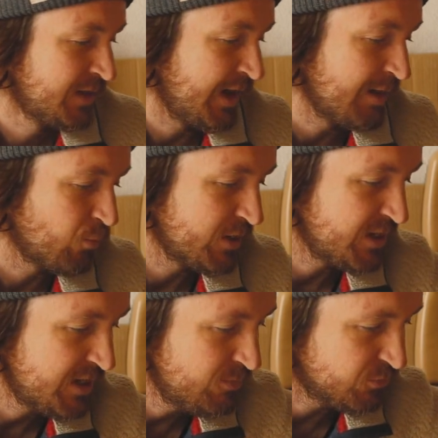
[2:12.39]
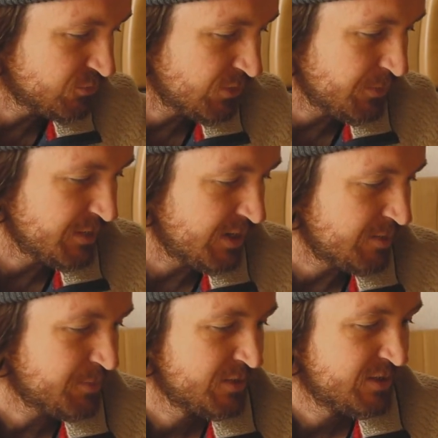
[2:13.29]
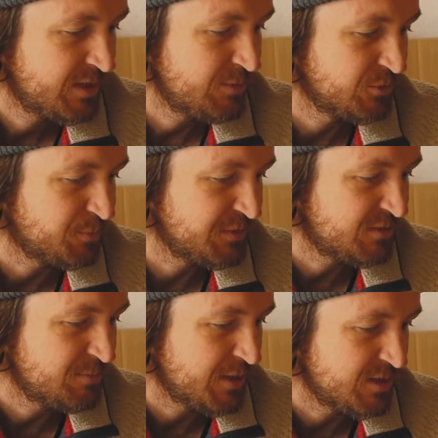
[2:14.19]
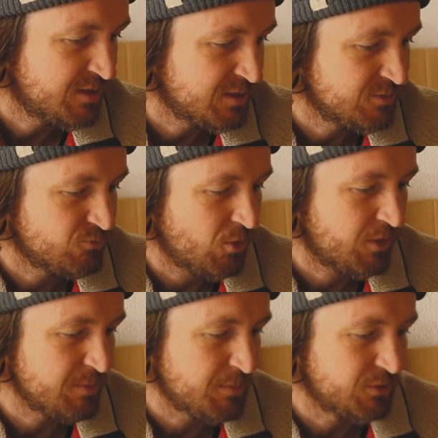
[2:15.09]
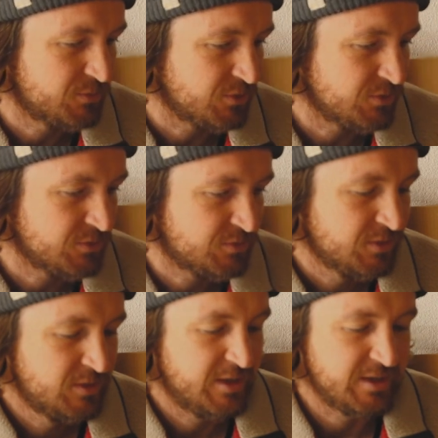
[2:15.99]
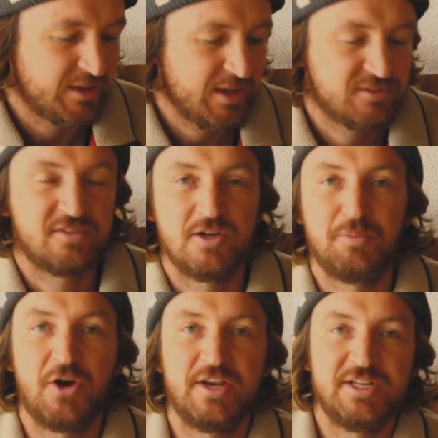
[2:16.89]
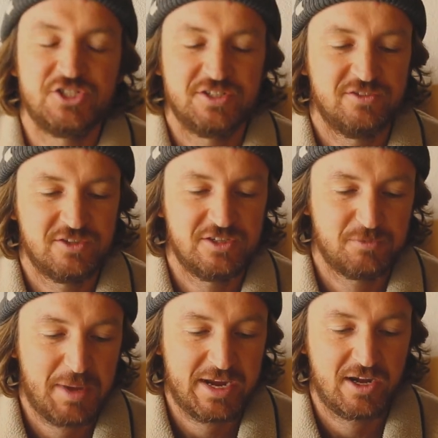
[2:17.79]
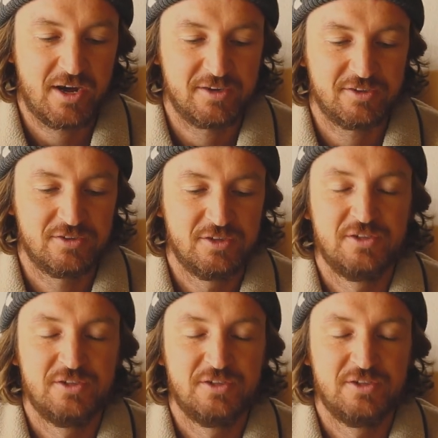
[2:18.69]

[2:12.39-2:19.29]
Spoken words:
And when he was growing up, he was busy making rocket motors and gas turbine engines in his back garden.